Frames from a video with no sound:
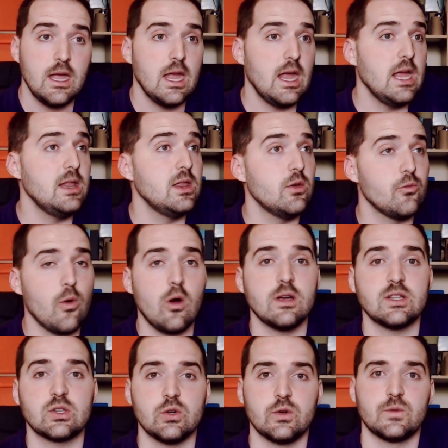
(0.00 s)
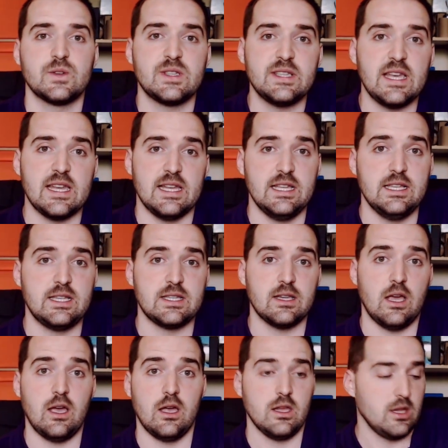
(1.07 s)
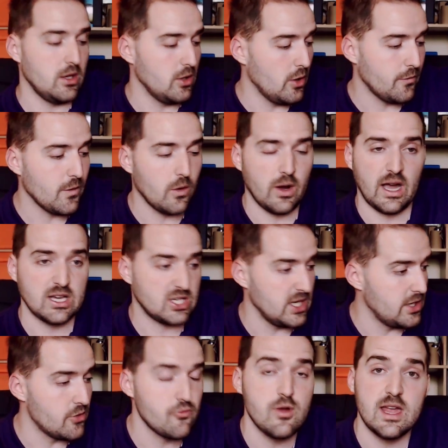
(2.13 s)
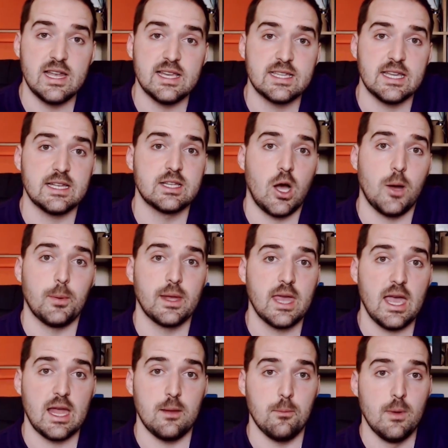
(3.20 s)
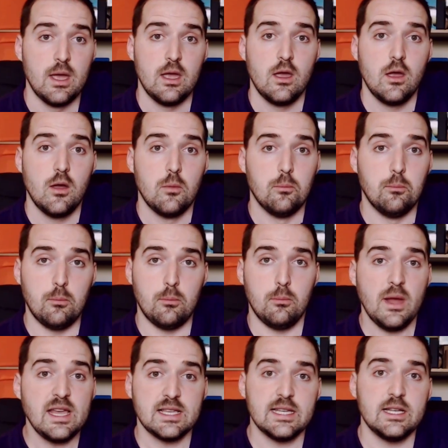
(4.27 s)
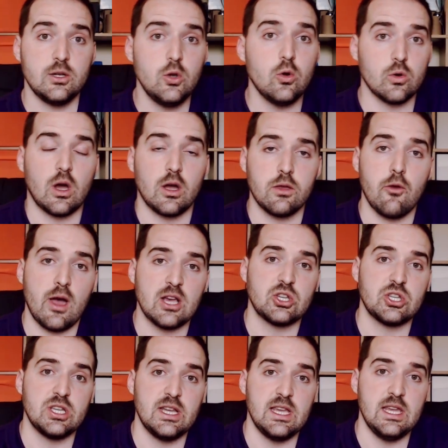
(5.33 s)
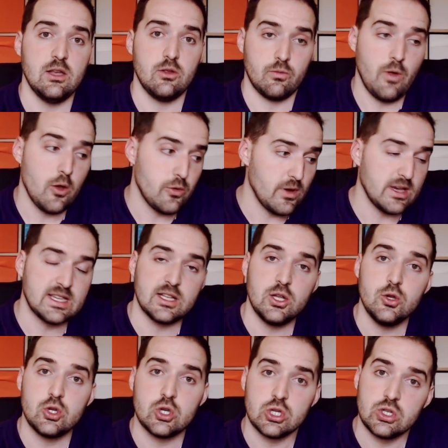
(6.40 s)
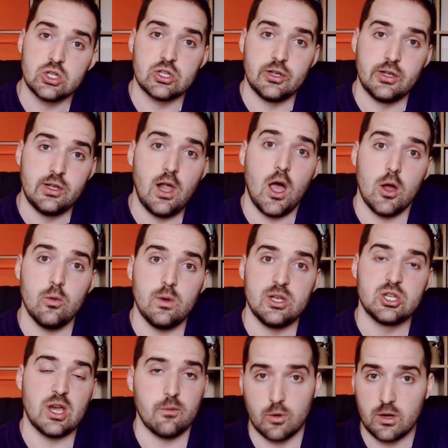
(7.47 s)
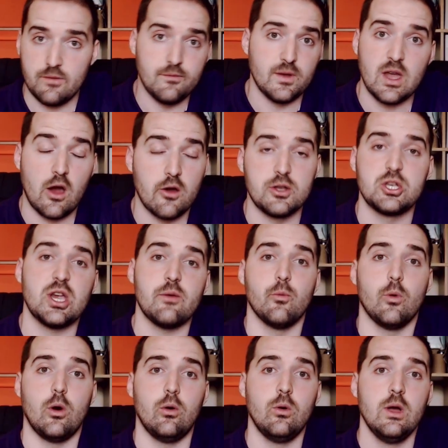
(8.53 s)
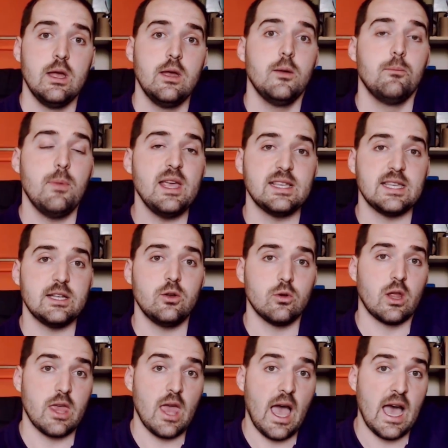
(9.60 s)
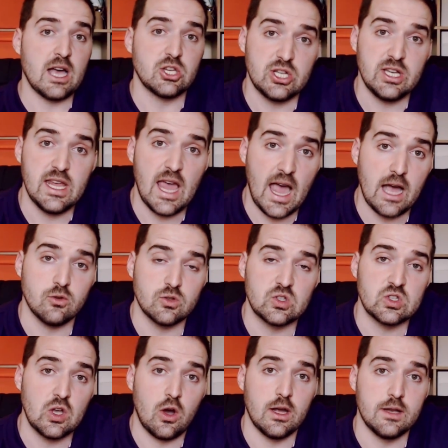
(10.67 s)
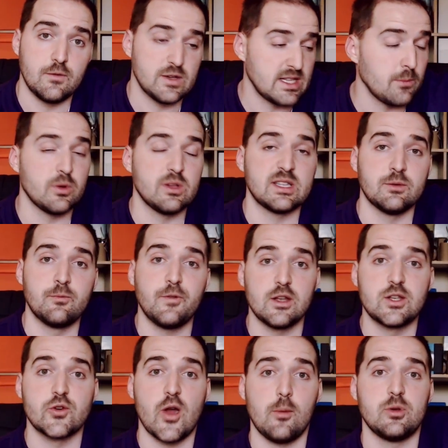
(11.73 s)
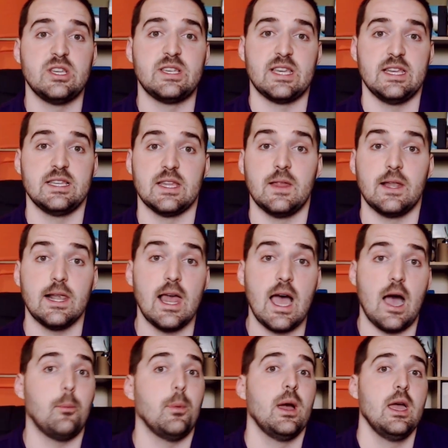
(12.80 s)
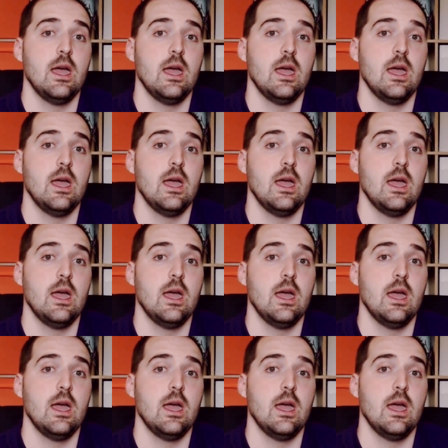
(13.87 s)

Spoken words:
in the right sort of scenes, if you're actually in a realistic type of game, makes it look like you're actually, though the resolution's low in general, in VR in general, makes it look like you're actually outside. For example, there's some photogrammetry scenes in the lab.